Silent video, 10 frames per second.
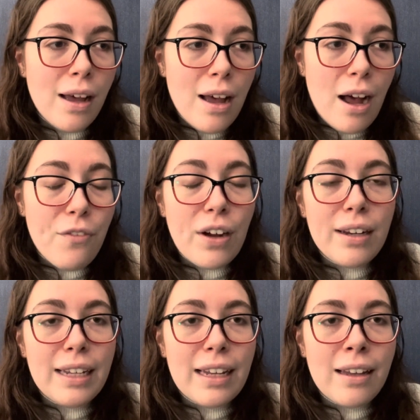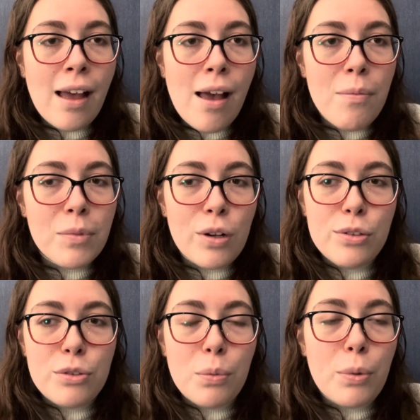I finally gotten
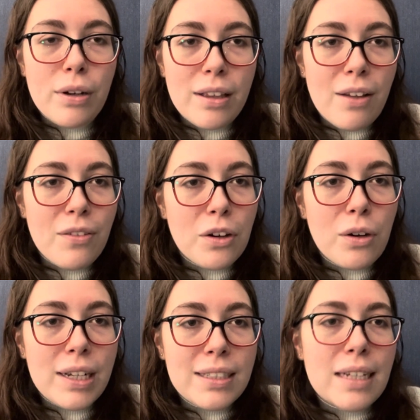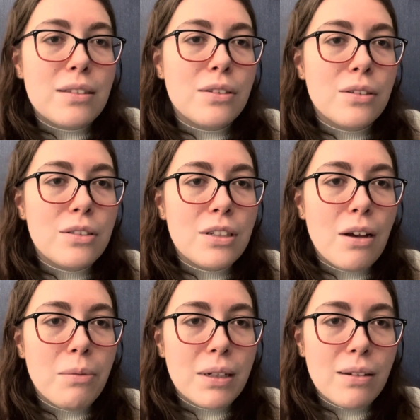to a point I feel quite settled,
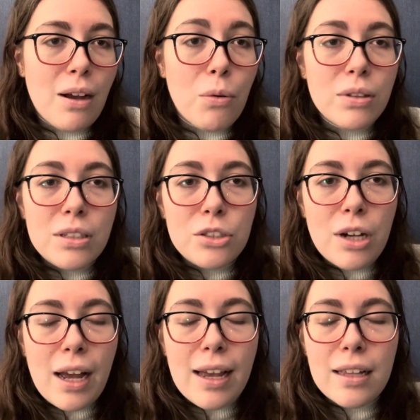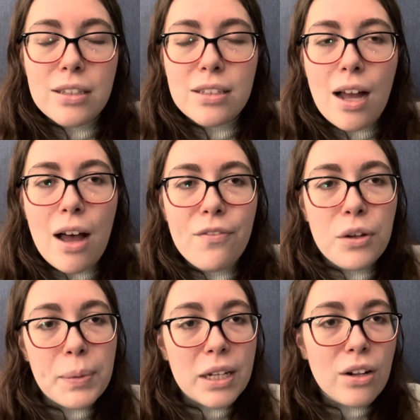so I want to try and start
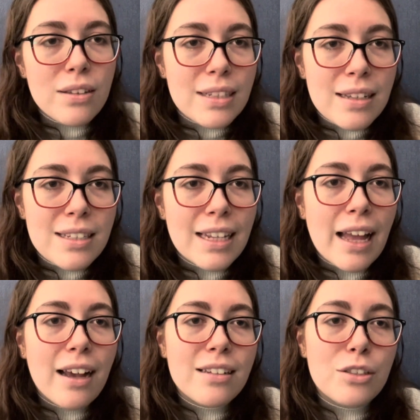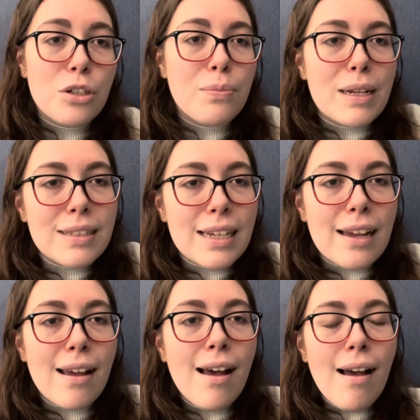filming content again because I do miss
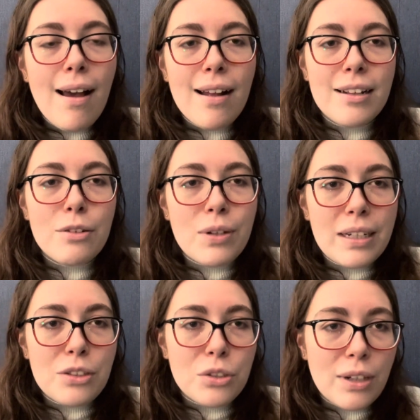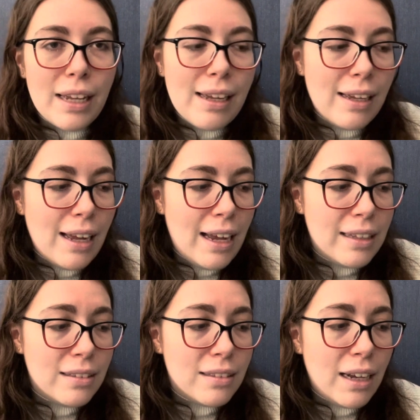it. I did really enjoy it,
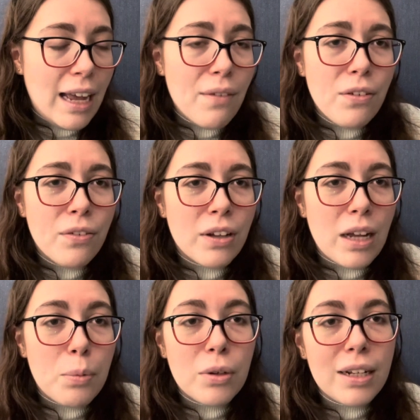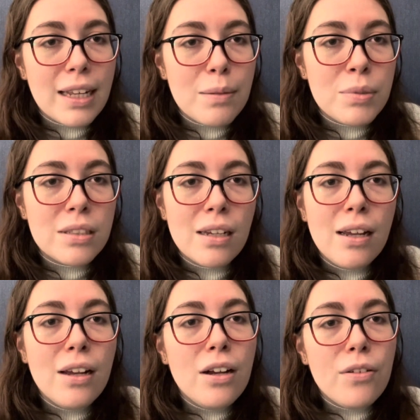and I have a couple clips
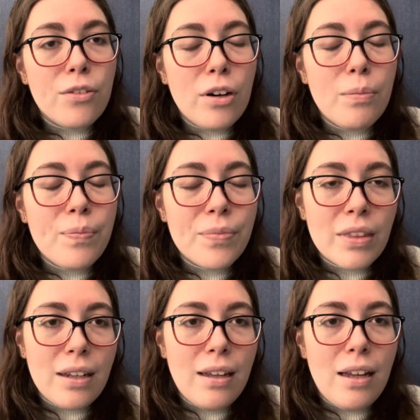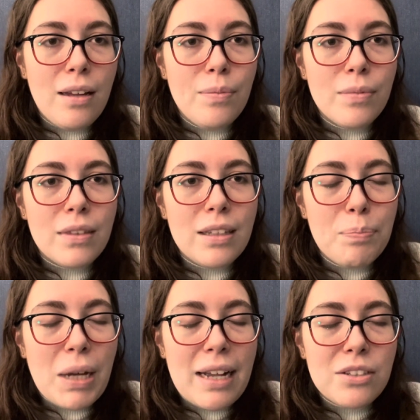from the
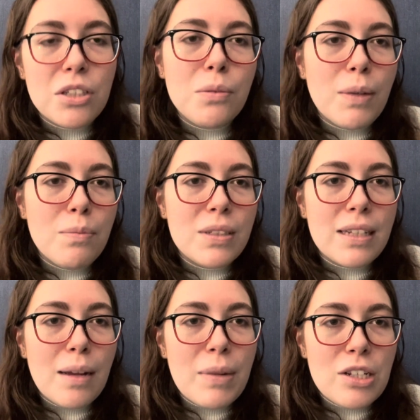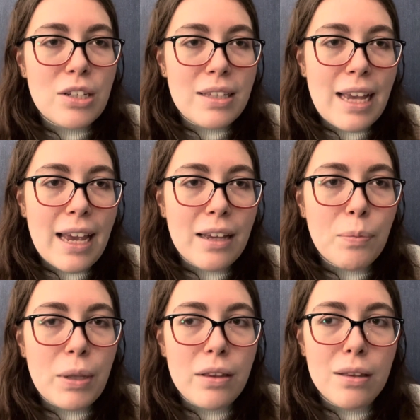past 2 months that I managed to take,
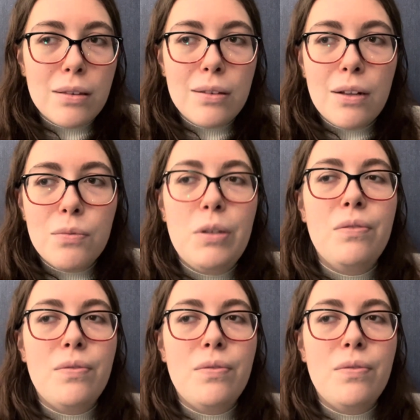but none with